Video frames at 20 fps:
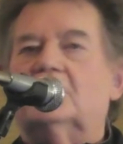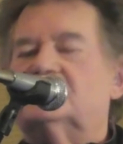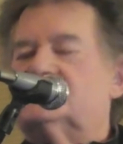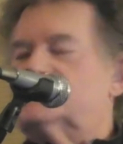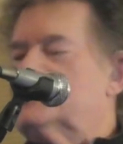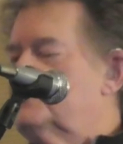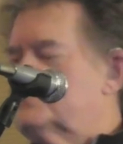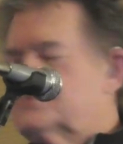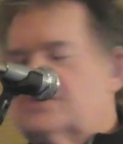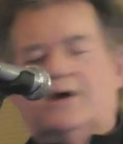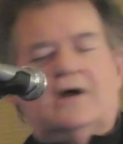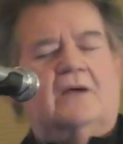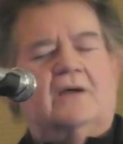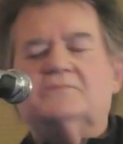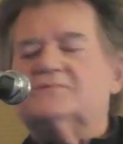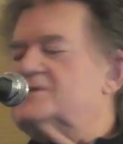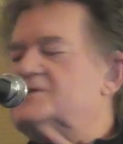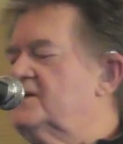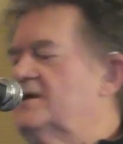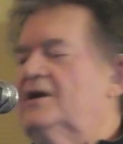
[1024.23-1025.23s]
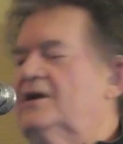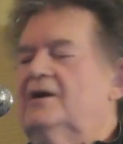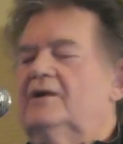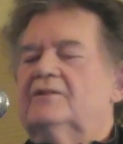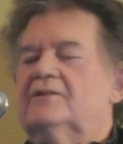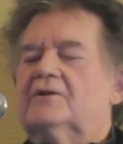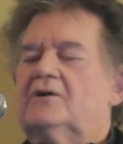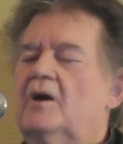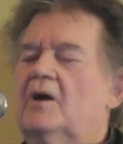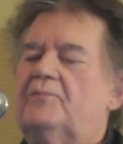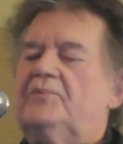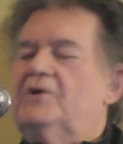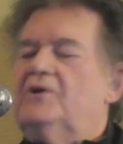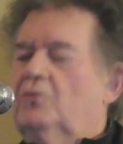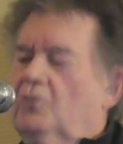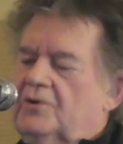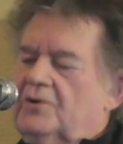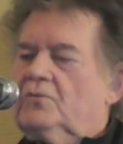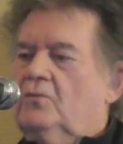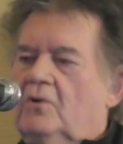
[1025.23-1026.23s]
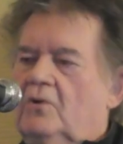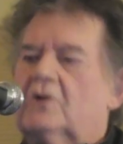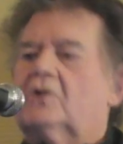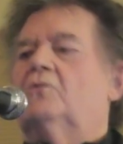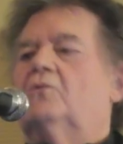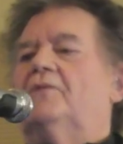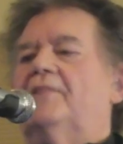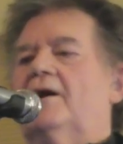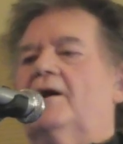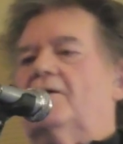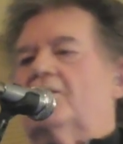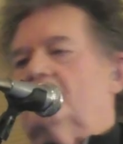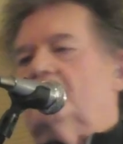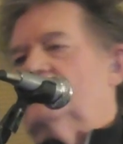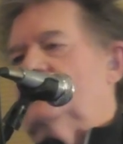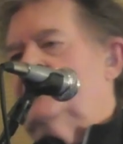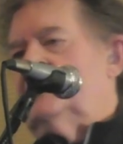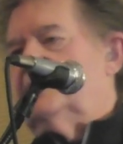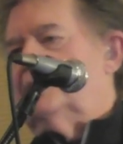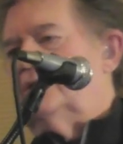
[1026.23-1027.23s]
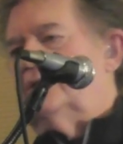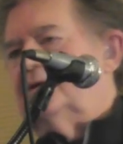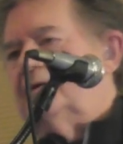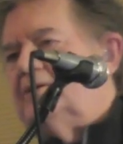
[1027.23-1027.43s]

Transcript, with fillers: sometimes the company wouldn't work without him. And